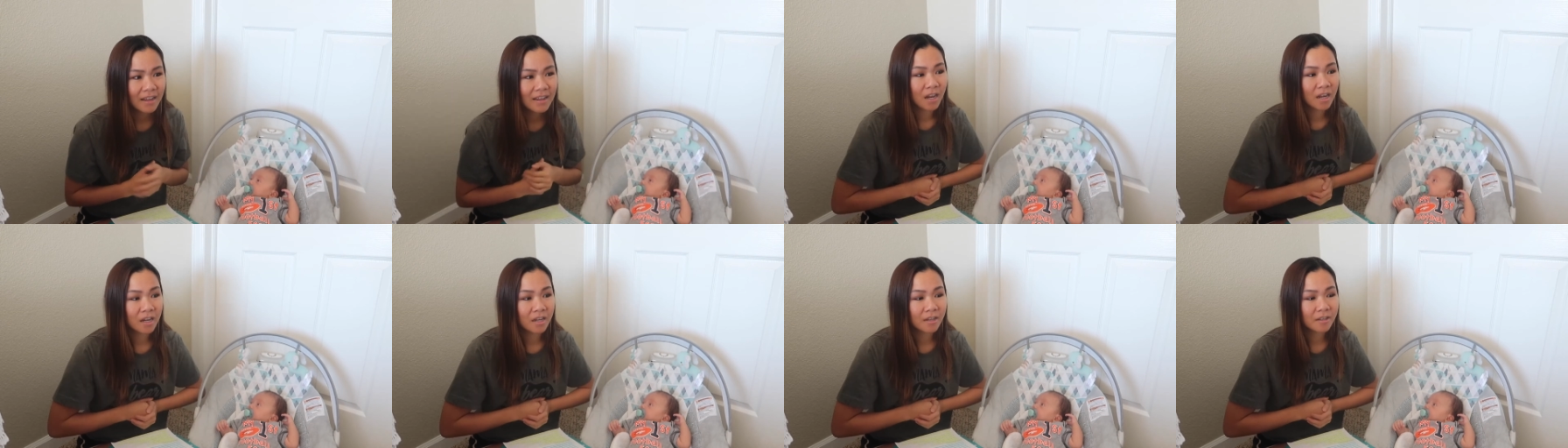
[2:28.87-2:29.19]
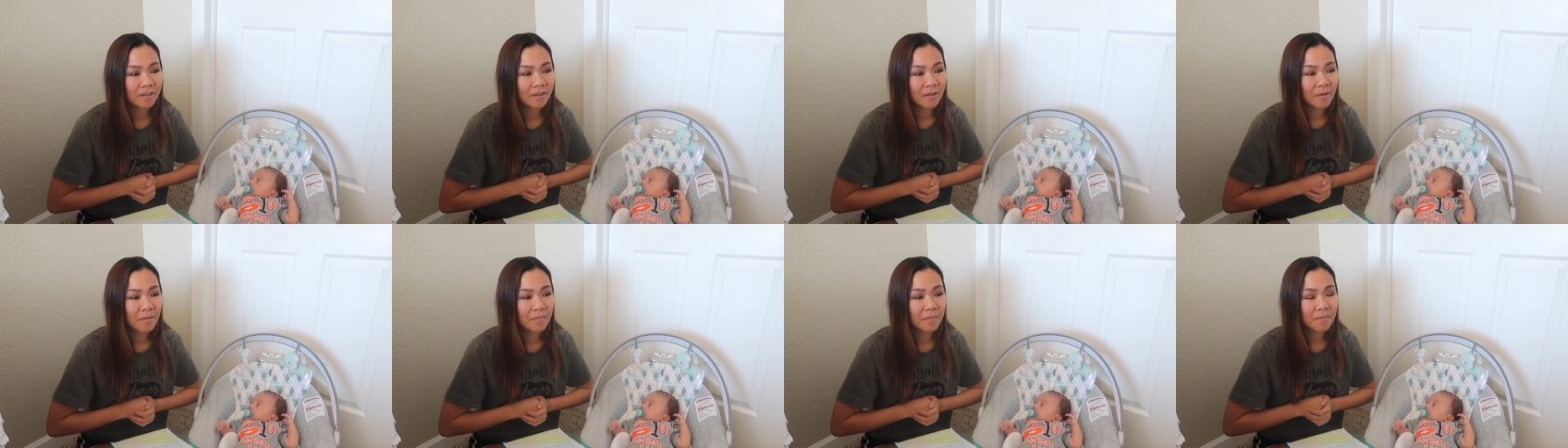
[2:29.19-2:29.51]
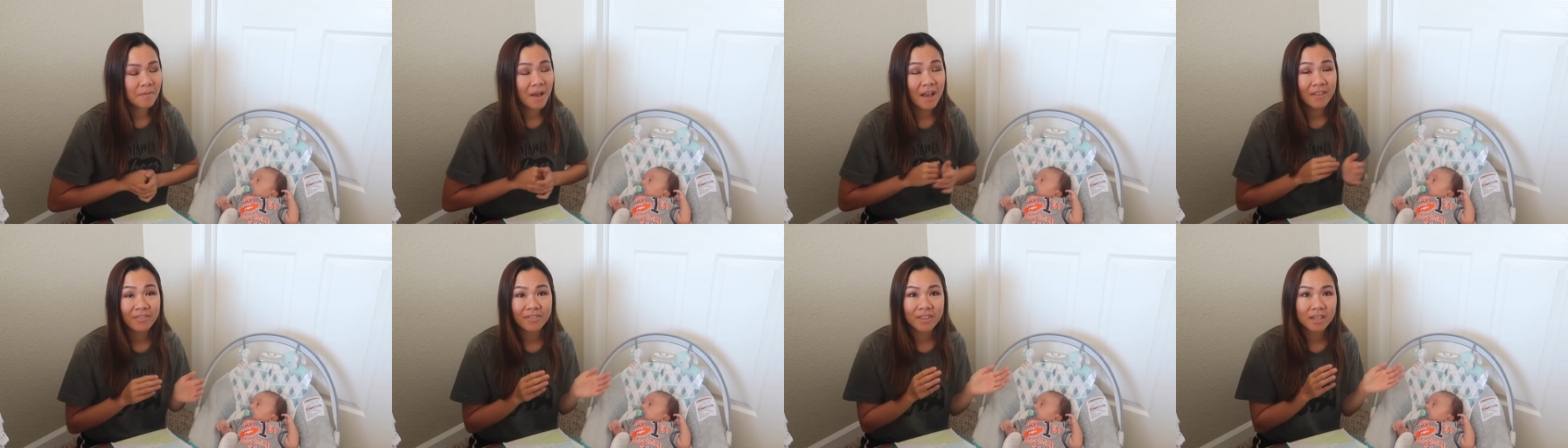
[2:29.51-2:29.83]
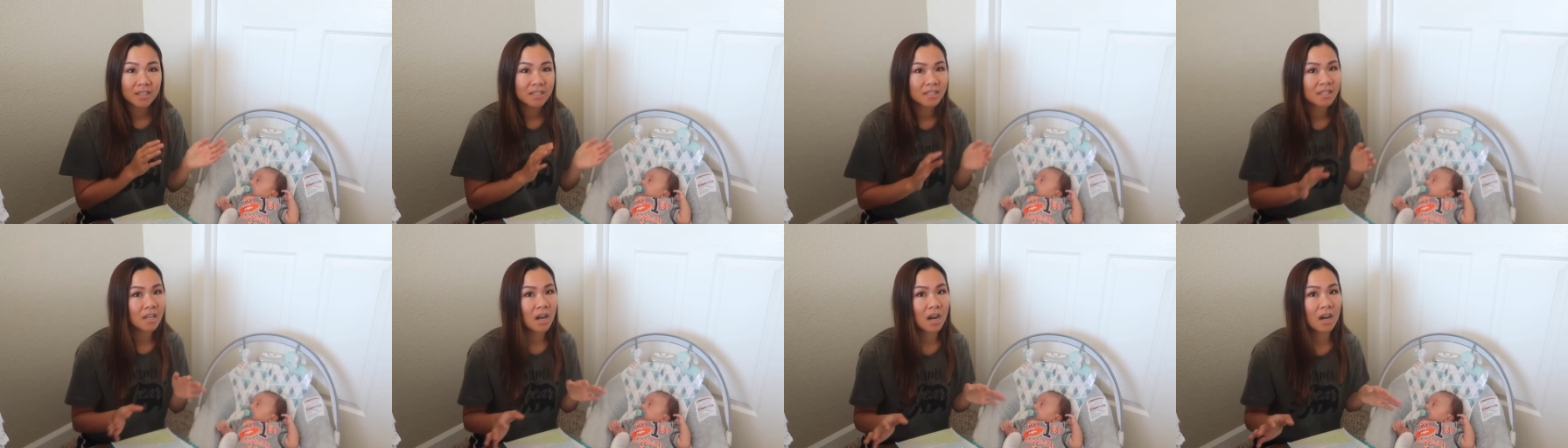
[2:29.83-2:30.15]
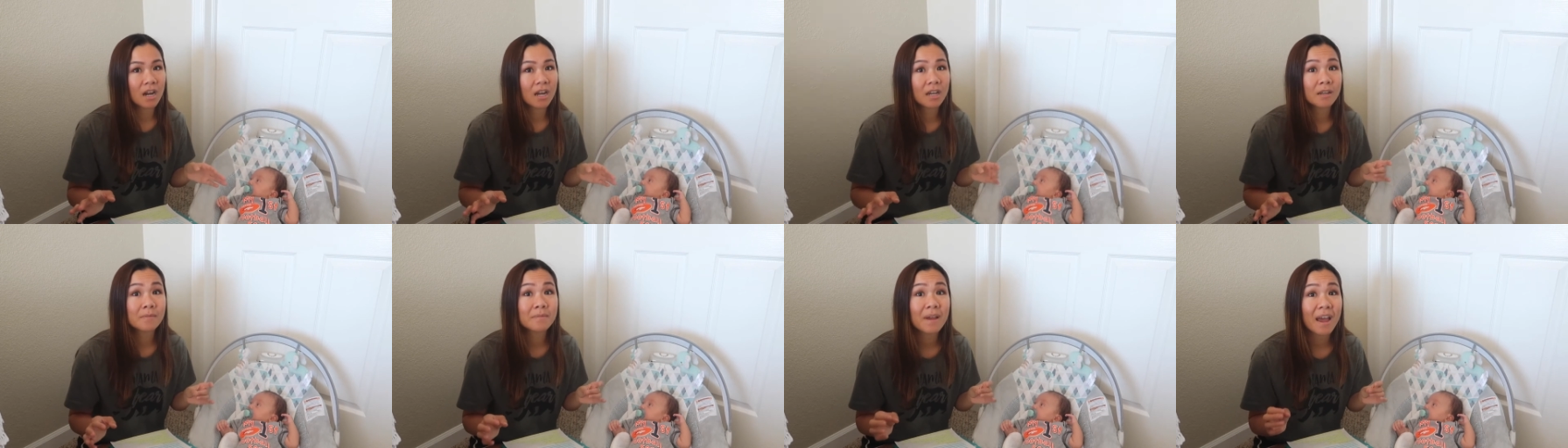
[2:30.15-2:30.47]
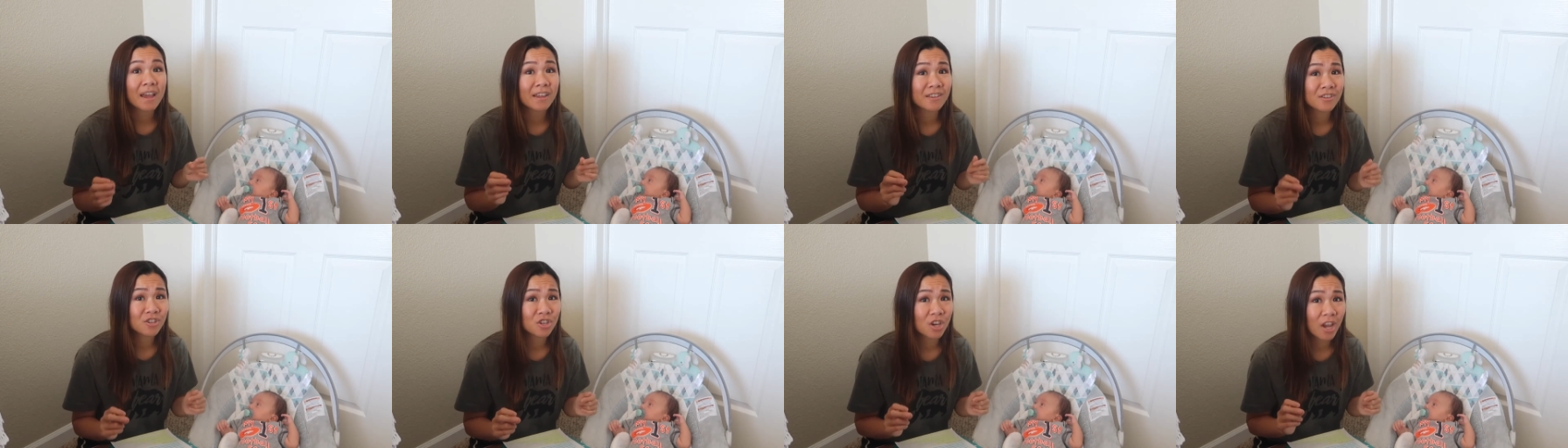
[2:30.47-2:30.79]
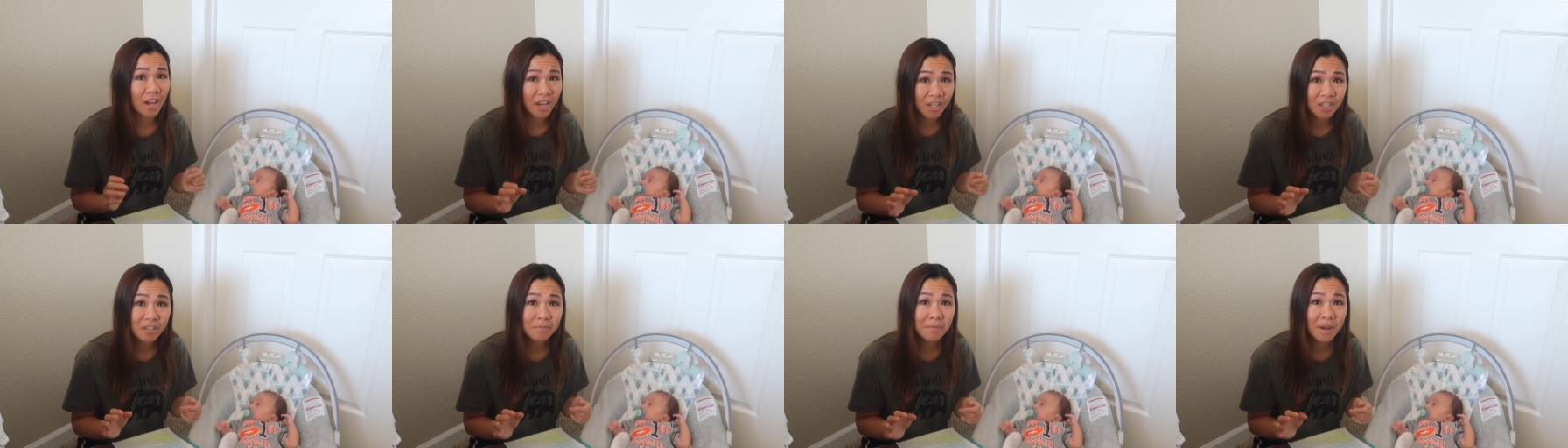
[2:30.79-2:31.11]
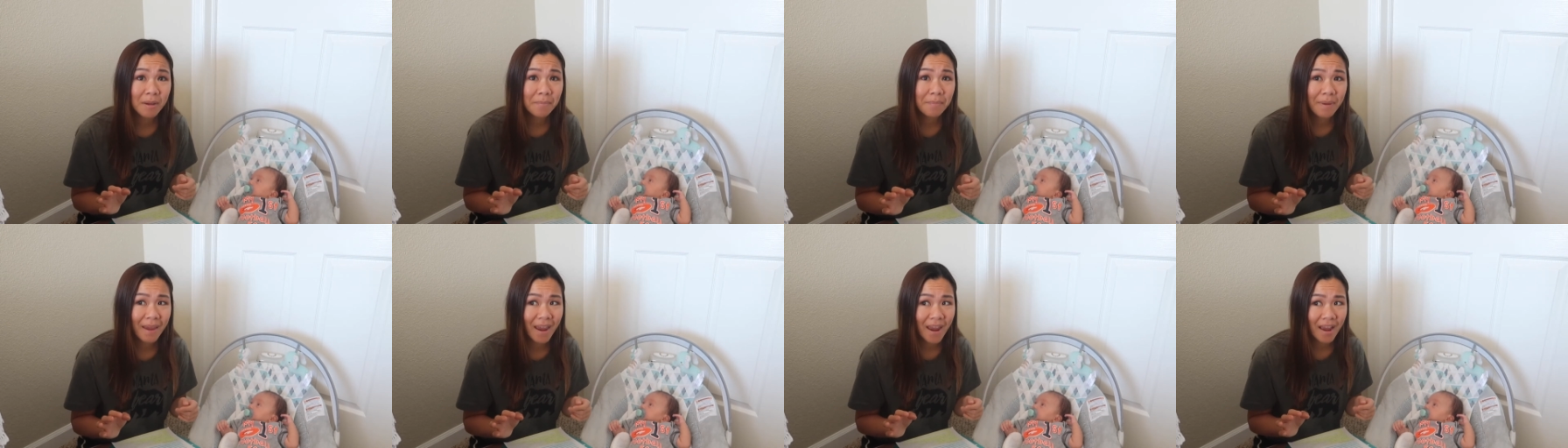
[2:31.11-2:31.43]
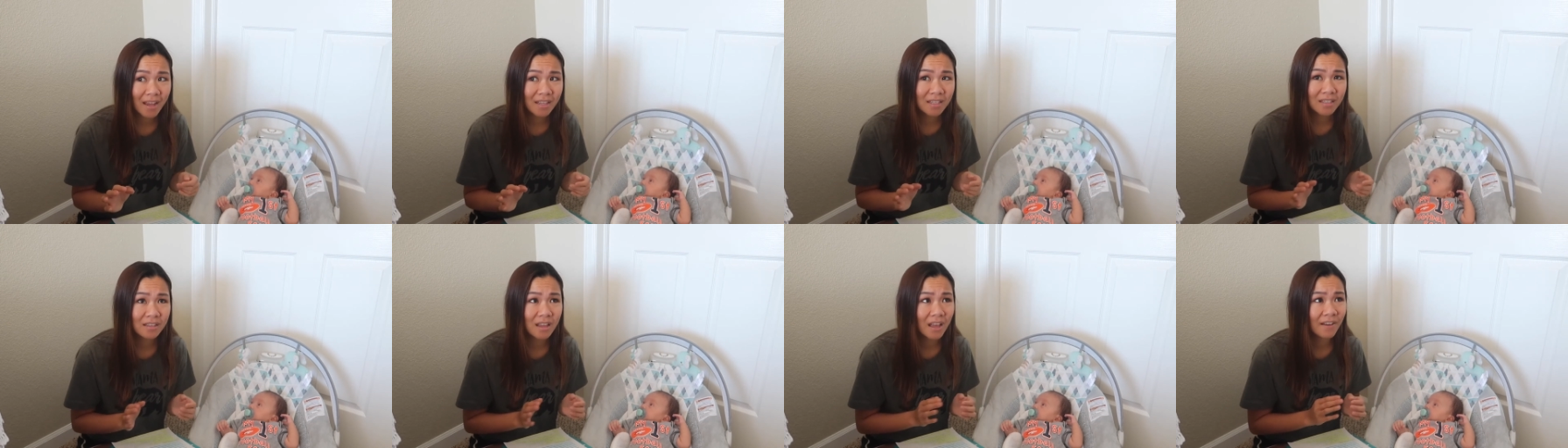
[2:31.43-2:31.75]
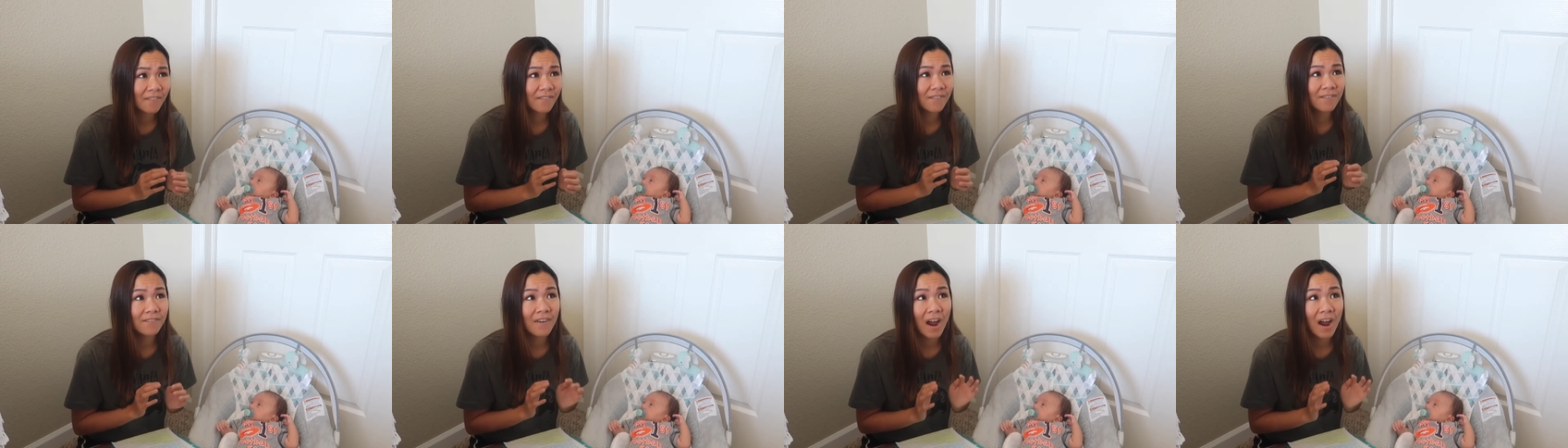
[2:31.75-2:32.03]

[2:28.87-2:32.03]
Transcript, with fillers: And at this time, I changed my pants like